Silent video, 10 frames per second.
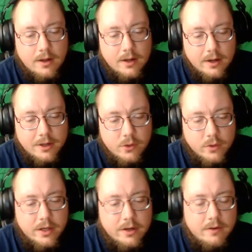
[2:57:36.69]
Uh, you
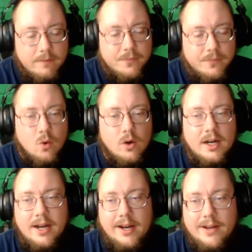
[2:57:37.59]
can
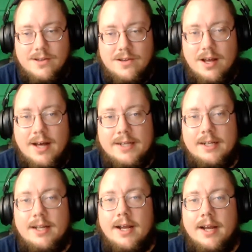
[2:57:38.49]
organize
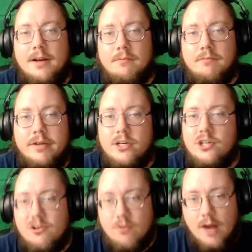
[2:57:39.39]
online
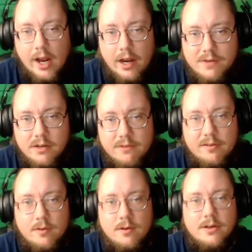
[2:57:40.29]
petition drives
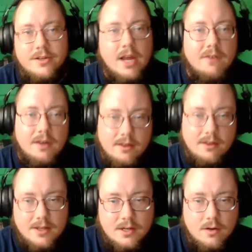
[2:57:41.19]
for saving
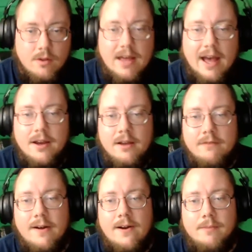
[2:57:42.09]
this or that
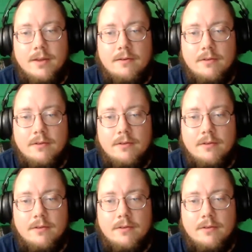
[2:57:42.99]
environment.